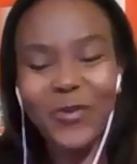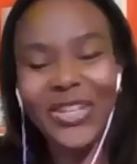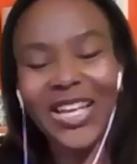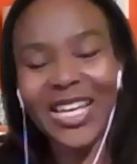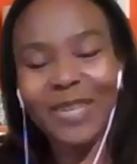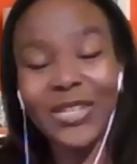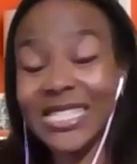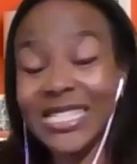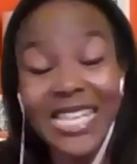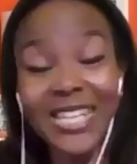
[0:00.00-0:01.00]
apply. But
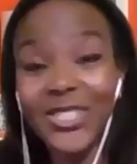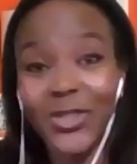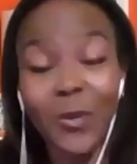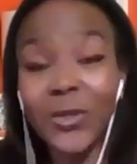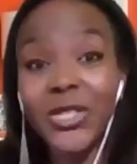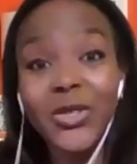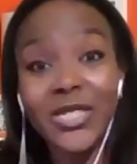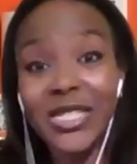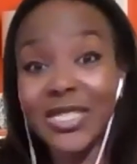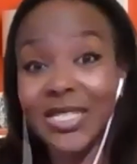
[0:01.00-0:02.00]
it's essential.
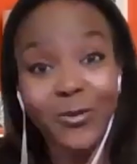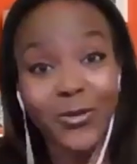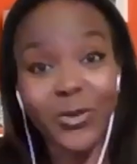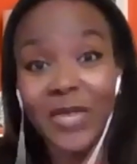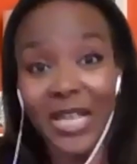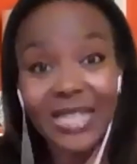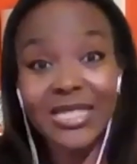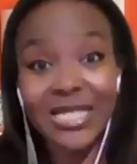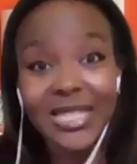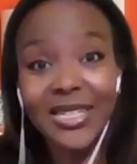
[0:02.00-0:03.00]
Opportunities come from
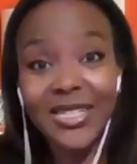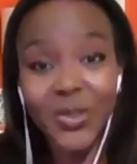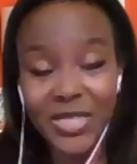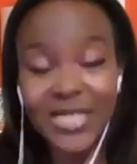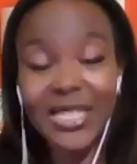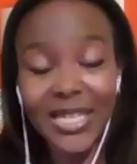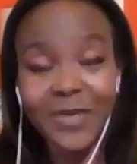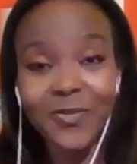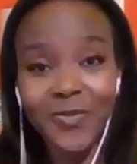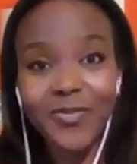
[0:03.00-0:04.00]
that. So it's
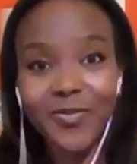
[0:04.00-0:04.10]
key.